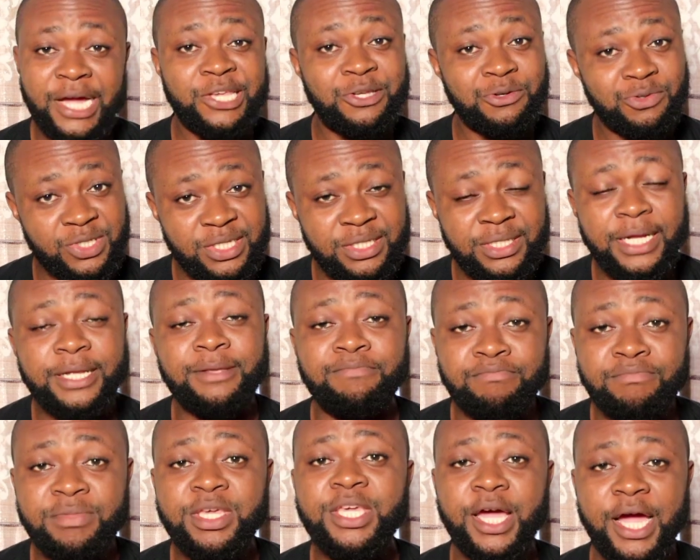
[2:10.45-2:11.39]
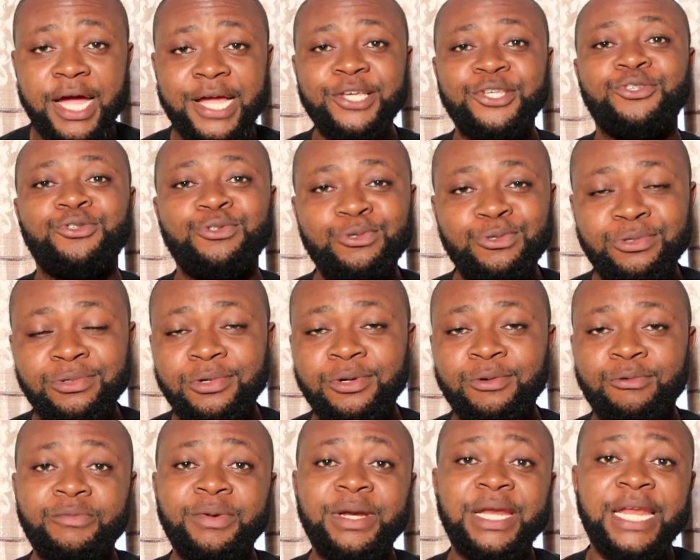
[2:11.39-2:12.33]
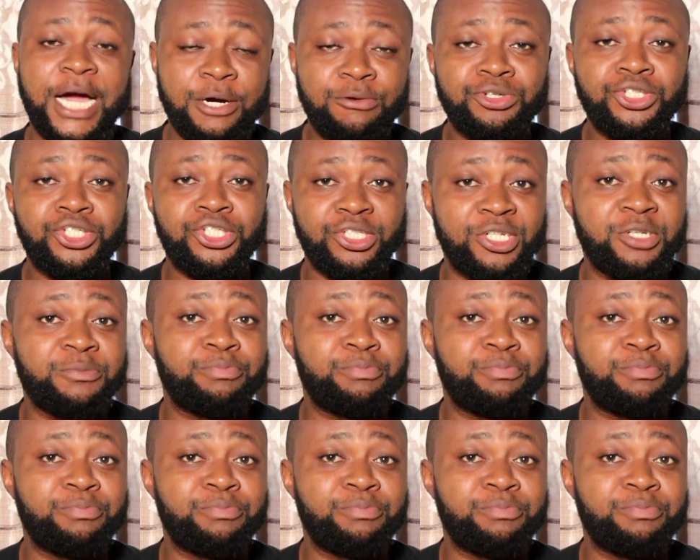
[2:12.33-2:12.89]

And you see that me and you will be languishing